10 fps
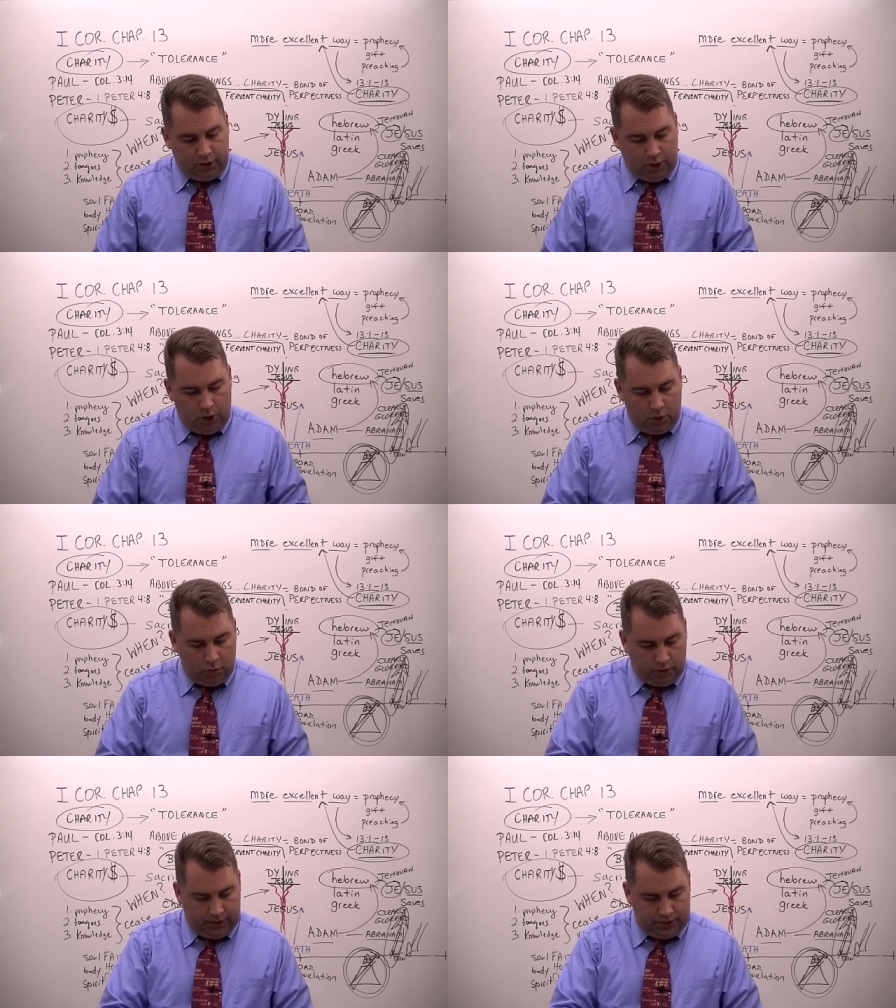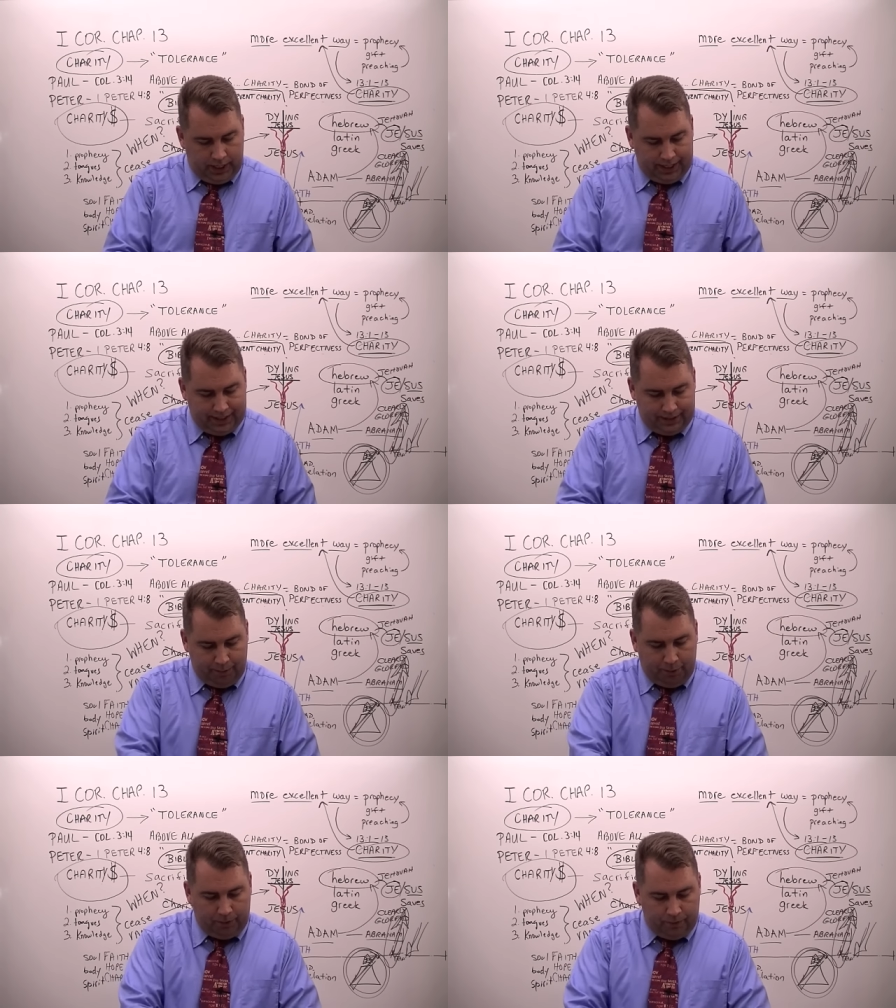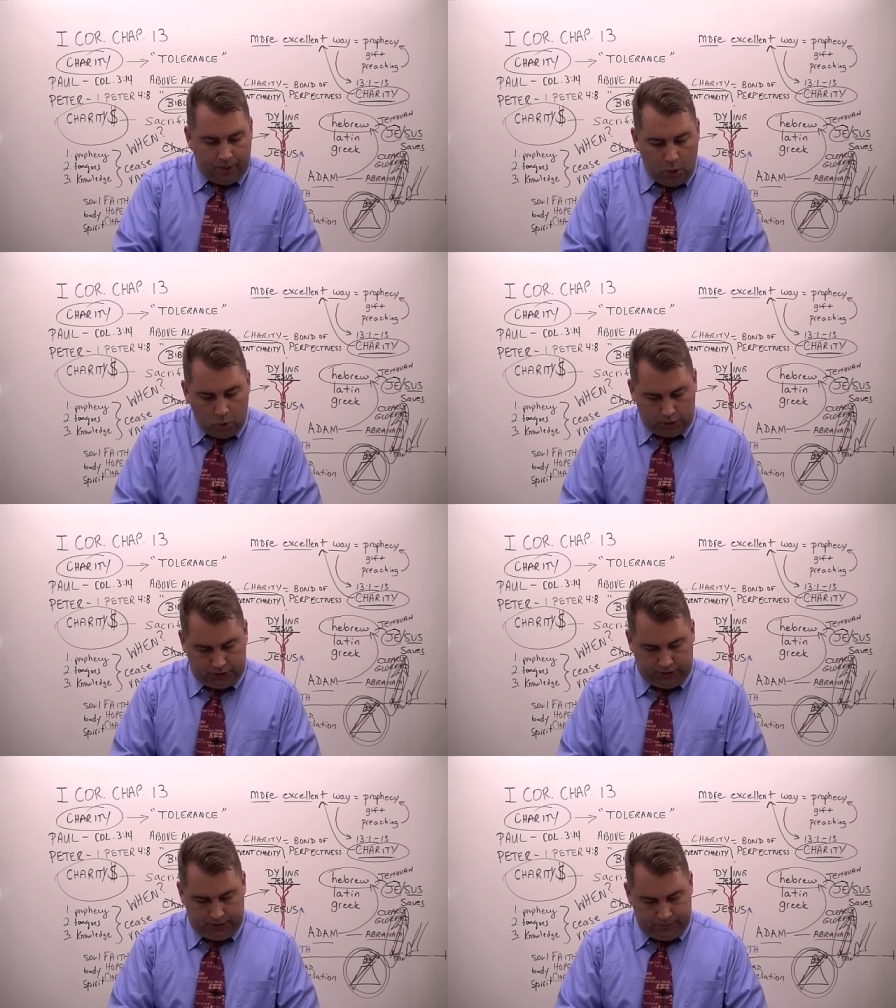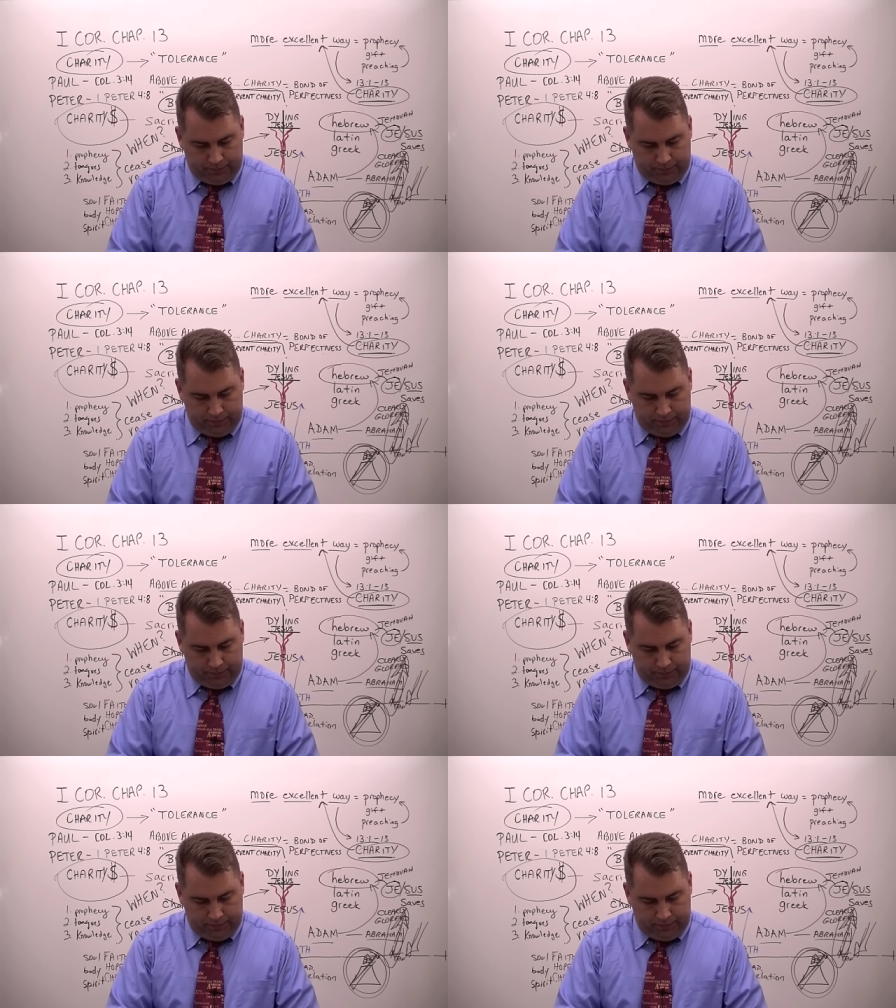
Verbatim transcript: her own, is not easily provoked.